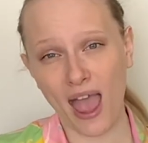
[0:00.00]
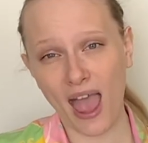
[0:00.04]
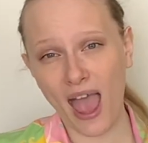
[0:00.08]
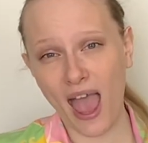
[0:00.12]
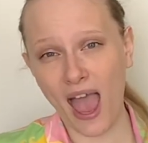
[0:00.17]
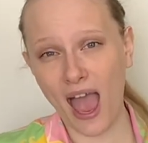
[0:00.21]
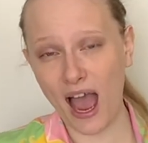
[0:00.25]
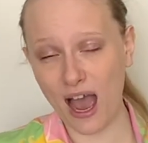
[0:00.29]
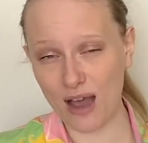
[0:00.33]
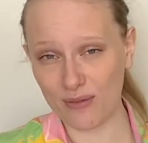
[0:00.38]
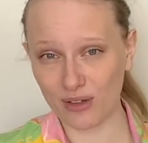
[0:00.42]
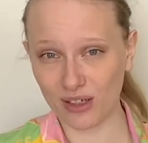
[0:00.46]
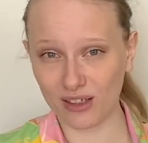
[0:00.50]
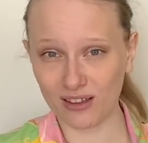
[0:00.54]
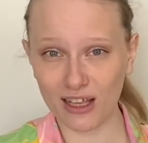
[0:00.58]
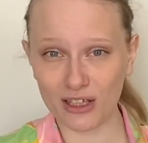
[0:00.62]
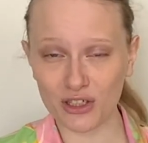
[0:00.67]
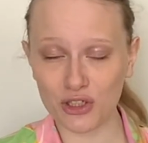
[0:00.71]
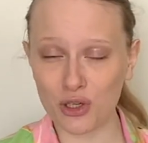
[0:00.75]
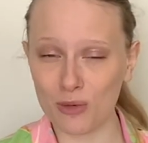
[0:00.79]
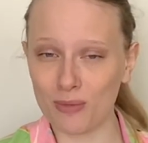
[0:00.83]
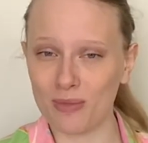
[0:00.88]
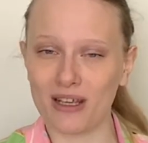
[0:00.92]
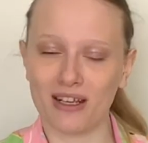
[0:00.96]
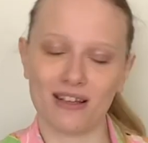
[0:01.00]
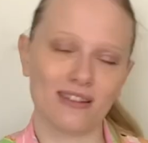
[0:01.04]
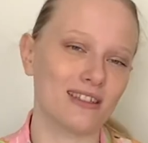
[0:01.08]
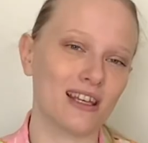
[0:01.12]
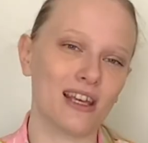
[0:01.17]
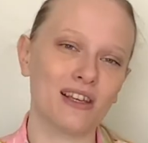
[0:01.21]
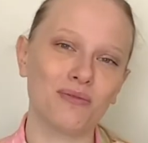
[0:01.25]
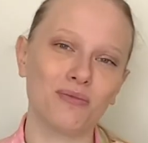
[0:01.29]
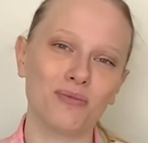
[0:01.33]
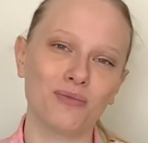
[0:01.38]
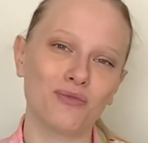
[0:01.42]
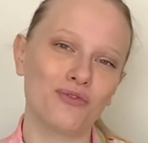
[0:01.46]
have a collection, because
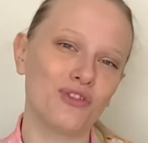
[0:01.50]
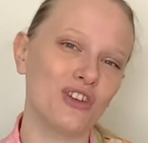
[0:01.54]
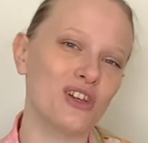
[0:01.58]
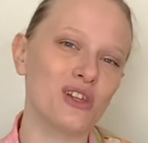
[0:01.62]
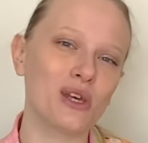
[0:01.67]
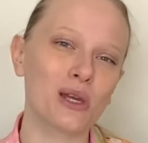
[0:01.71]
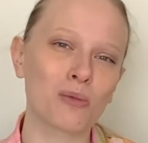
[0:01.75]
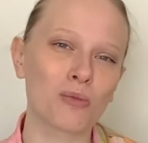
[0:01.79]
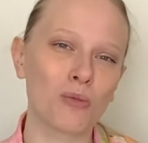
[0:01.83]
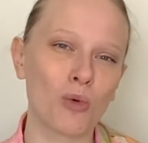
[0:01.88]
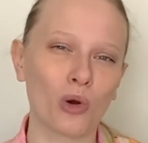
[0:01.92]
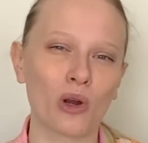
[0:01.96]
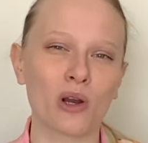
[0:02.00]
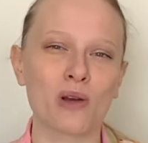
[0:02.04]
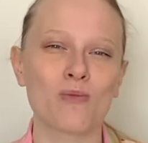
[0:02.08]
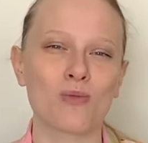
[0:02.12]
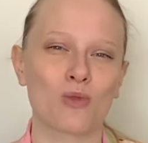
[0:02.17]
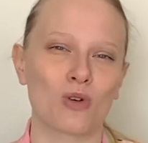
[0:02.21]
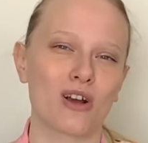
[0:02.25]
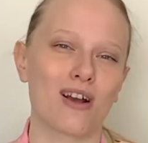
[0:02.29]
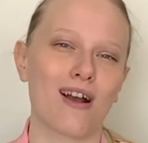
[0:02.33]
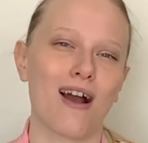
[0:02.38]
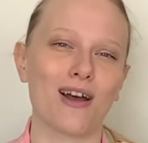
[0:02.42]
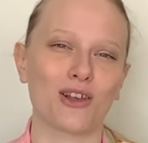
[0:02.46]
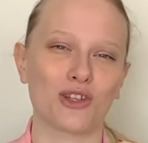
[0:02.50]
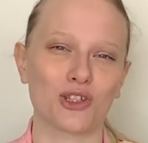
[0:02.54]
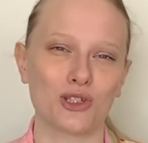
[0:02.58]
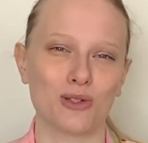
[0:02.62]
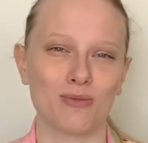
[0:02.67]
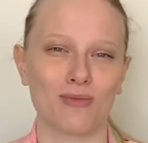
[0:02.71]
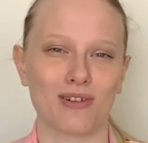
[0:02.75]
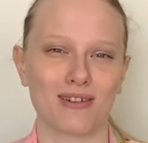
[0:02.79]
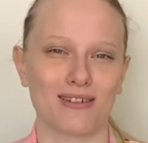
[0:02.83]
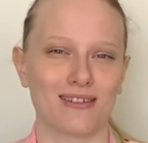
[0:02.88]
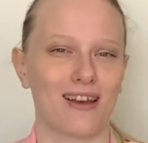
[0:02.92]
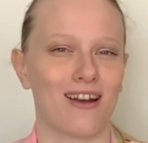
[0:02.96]
I feel like more and more
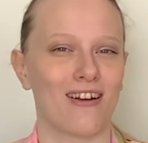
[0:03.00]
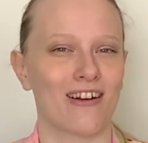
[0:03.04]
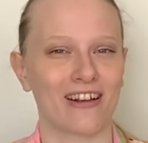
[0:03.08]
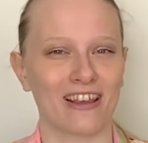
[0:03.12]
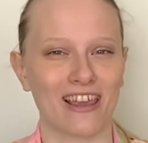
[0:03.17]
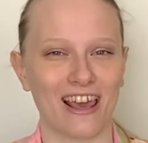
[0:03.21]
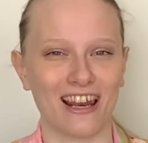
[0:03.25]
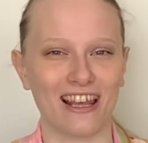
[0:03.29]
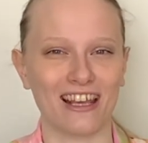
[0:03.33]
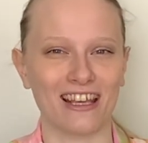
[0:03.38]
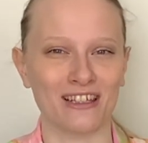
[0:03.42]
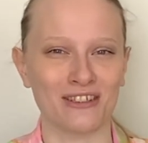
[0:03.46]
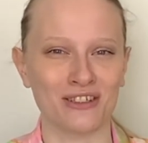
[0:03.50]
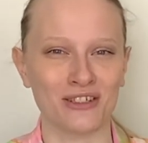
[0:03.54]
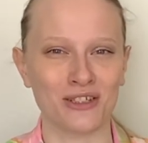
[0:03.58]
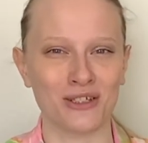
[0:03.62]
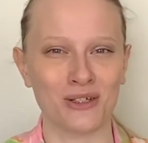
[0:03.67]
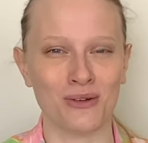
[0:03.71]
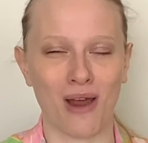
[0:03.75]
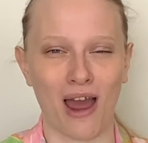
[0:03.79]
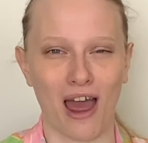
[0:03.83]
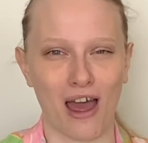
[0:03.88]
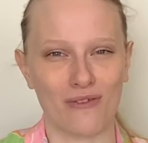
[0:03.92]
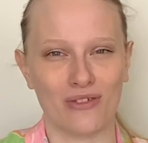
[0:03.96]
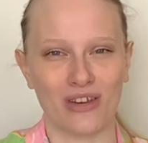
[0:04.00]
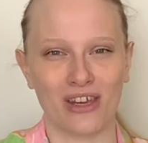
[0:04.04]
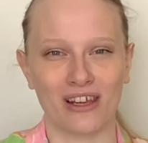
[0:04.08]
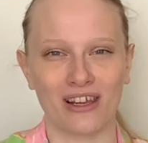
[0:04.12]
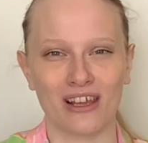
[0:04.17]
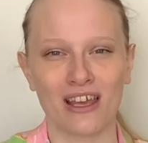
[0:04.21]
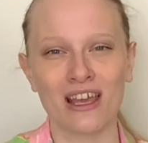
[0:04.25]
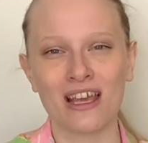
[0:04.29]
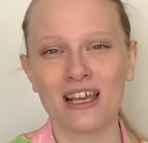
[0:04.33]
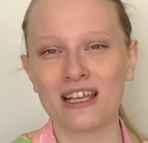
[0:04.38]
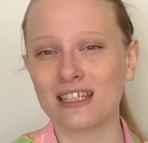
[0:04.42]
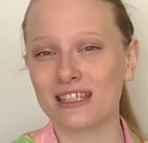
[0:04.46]
costumers are getting into having
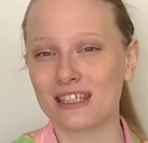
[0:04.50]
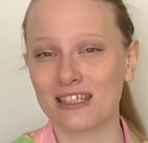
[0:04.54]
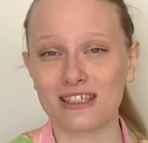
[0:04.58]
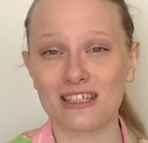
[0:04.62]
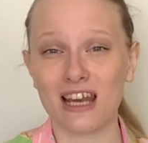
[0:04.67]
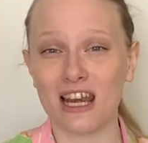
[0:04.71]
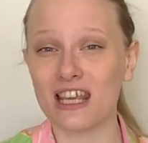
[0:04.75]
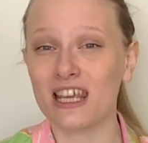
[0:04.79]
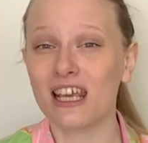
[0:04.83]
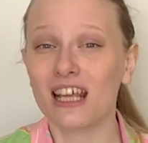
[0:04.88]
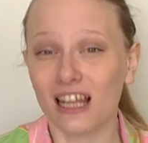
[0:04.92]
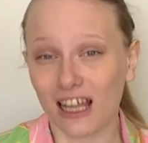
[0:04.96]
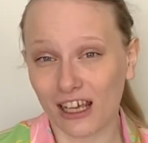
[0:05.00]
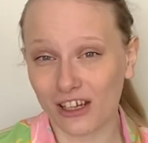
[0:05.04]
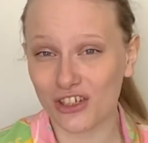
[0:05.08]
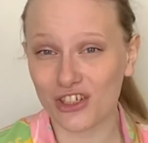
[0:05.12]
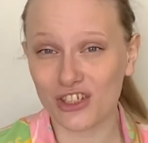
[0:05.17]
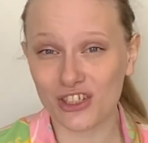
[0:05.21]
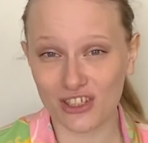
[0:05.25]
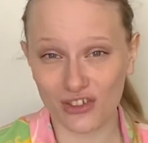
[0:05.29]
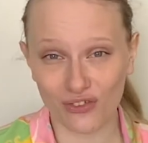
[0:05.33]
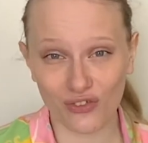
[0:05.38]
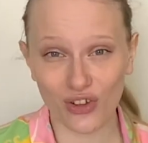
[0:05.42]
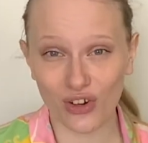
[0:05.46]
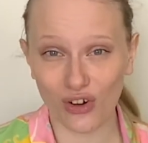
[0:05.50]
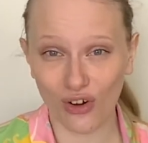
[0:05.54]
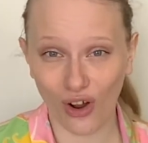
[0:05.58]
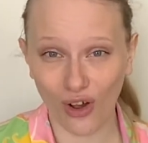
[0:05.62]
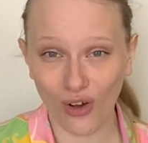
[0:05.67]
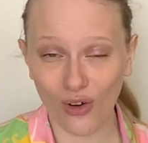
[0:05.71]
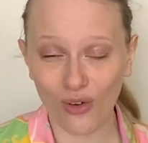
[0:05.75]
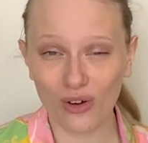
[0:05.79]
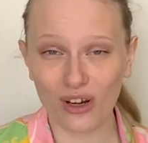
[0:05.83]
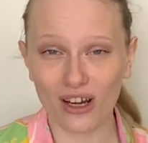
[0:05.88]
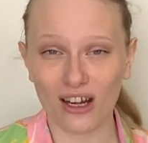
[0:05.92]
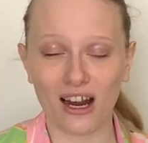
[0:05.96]
study collections of their
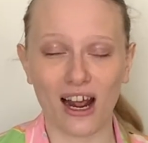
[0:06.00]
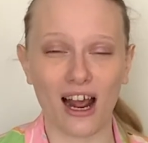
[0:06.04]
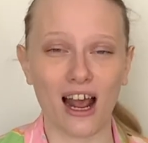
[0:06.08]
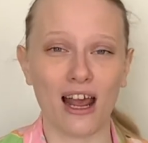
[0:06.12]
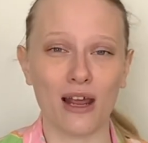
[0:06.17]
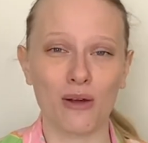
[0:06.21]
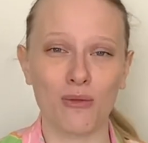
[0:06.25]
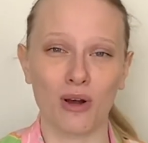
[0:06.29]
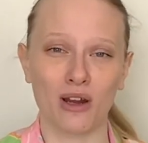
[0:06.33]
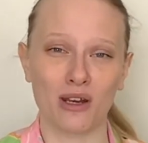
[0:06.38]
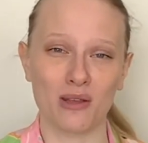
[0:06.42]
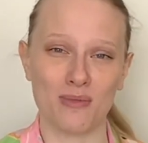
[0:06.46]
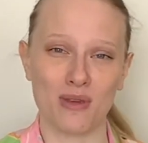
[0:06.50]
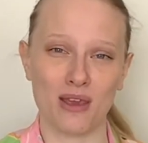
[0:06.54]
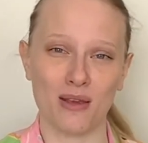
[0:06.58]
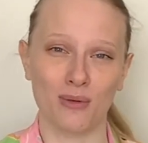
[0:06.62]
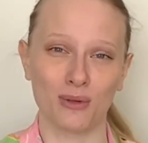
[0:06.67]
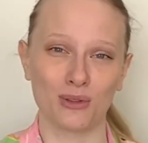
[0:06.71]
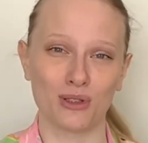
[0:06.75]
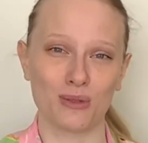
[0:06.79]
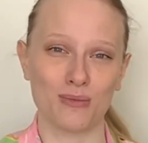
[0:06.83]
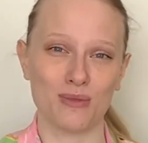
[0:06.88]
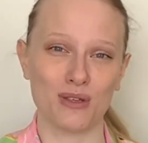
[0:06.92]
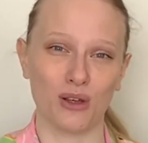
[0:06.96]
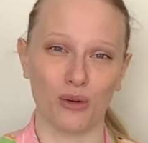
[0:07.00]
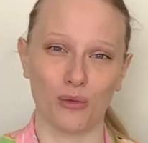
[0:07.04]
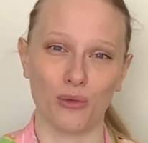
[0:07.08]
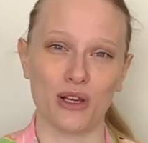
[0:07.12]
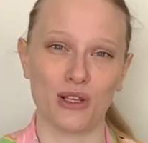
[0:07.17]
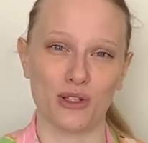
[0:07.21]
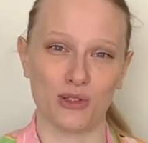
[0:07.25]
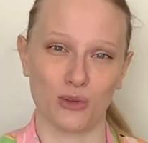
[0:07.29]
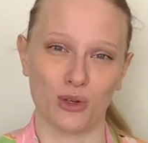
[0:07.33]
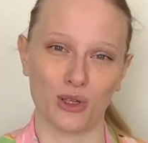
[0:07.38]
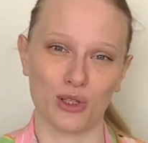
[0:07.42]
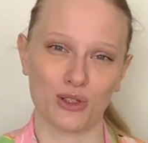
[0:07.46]
own, and I want to be able to be a
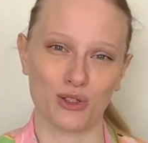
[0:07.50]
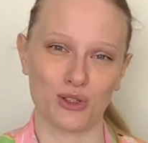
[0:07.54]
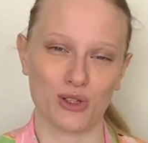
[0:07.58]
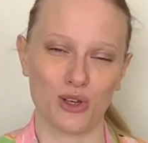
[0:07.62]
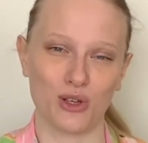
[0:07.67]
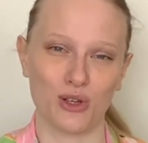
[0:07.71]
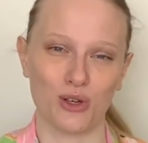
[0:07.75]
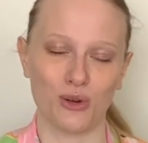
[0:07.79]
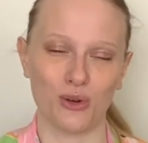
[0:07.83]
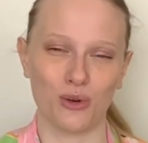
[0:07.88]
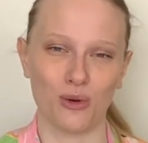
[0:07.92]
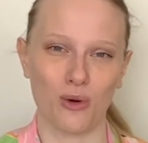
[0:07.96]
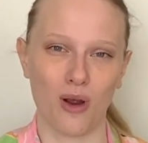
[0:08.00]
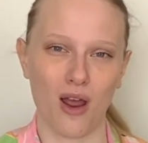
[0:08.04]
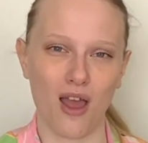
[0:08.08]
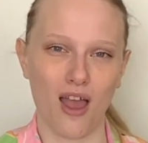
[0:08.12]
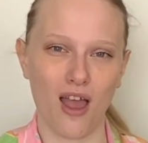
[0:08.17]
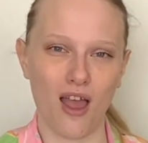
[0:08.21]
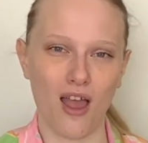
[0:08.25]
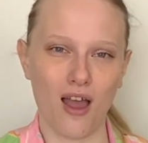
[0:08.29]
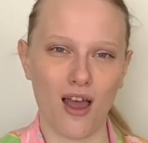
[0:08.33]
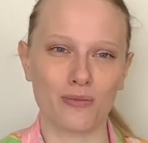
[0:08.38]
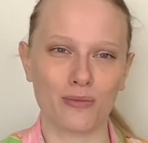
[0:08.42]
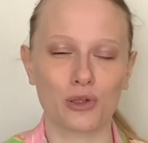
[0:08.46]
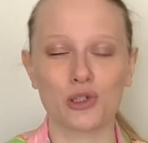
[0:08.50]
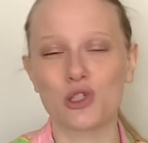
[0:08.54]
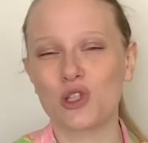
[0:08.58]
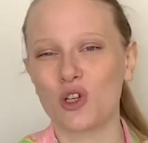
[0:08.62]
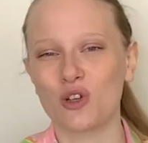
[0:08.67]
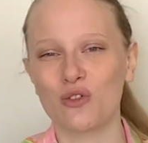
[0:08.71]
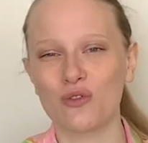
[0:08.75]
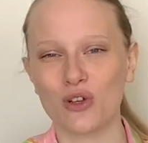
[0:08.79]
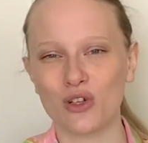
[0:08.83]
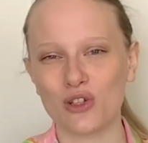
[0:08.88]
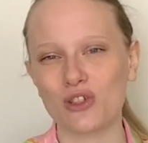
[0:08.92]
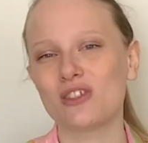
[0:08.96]
resource to preserve
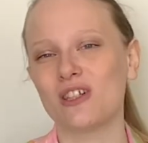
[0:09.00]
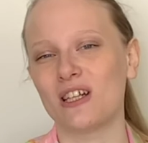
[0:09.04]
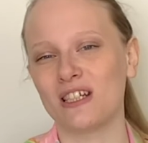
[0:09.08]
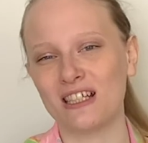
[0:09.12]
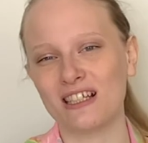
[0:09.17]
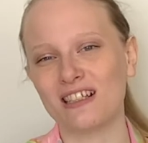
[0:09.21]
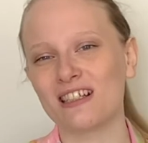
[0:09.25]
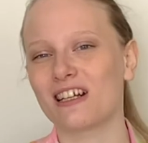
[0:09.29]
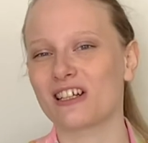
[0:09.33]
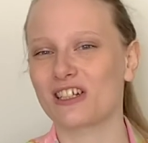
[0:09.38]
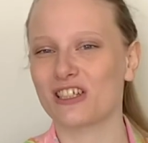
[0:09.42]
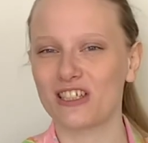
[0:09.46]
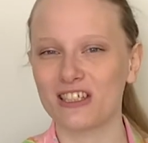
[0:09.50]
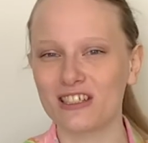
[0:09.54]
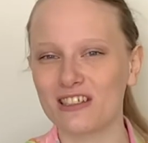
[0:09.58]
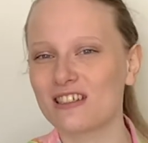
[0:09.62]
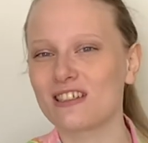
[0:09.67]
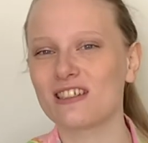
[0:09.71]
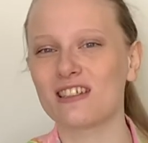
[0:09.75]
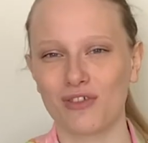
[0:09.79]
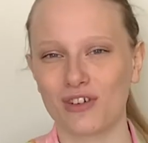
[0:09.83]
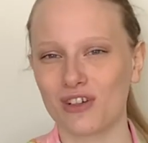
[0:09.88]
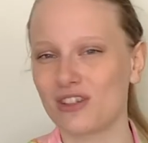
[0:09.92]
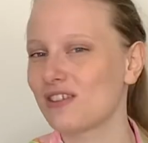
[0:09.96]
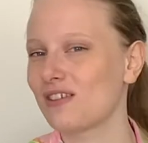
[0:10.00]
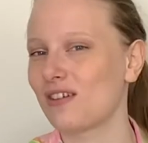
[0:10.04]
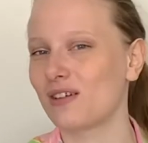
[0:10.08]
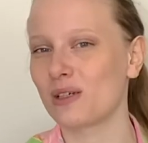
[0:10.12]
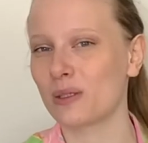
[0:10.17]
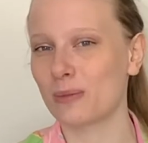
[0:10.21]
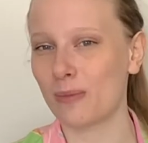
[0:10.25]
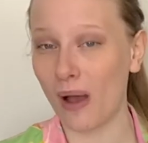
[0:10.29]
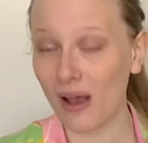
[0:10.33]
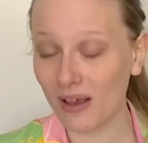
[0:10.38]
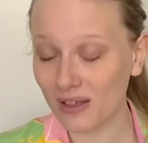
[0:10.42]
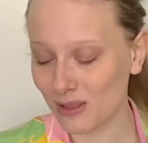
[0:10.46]
your study collections for as long as
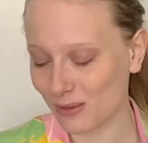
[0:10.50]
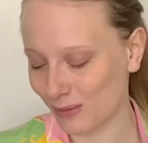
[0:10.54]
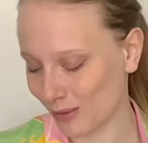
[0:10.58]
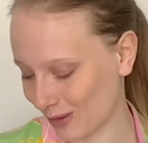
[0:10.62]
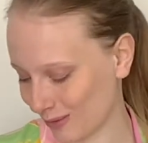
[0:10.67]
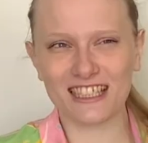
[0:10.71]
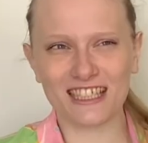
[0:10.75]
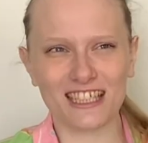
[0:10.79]
possible.